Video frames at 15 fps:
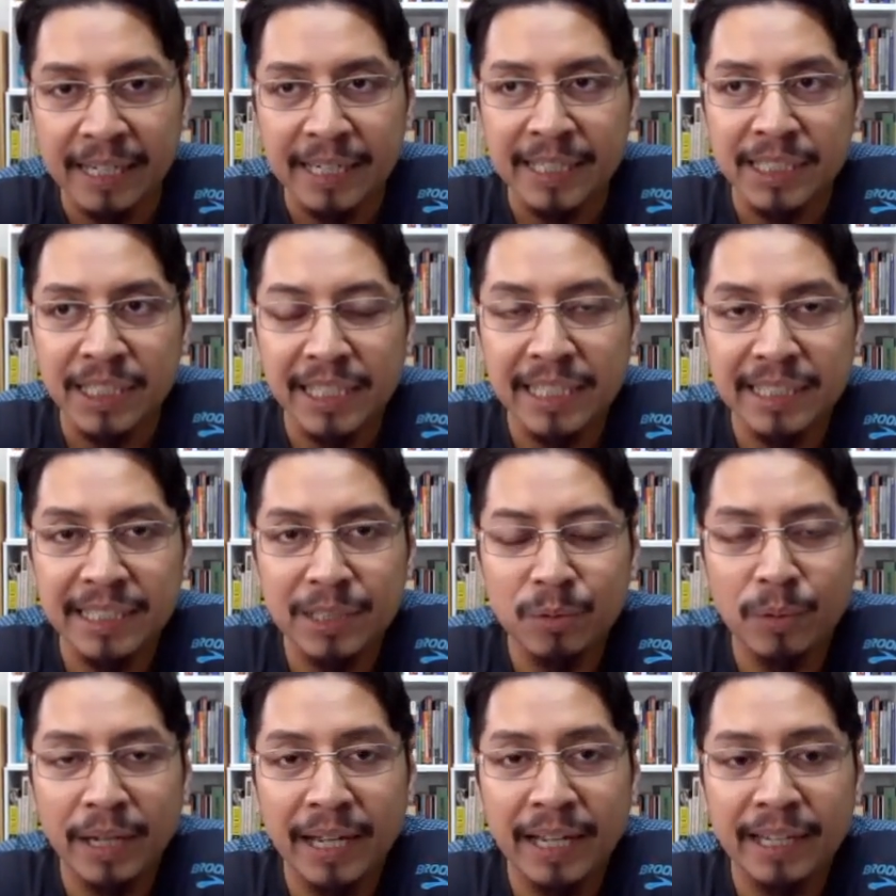So this is
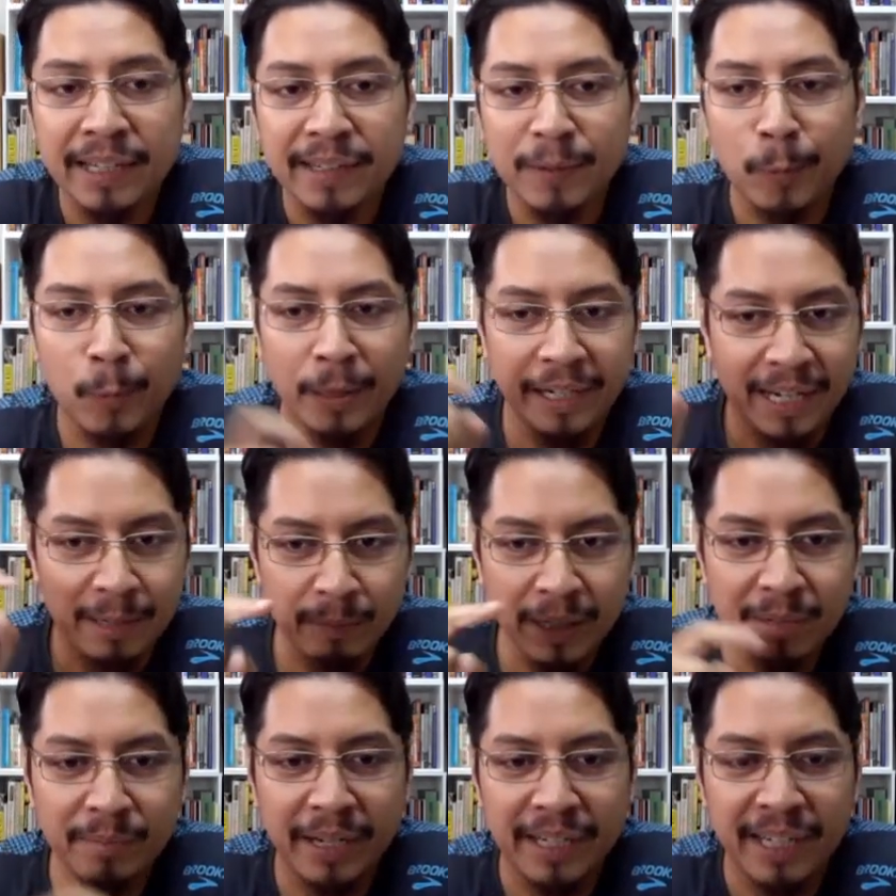where what I
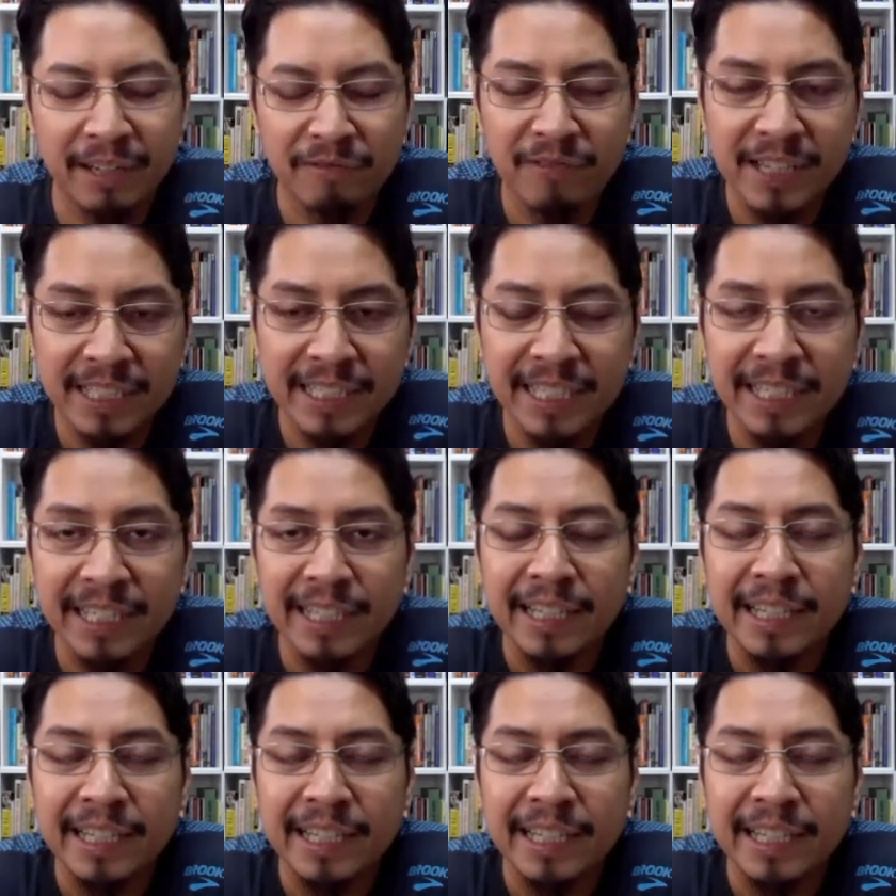mean by Netflix it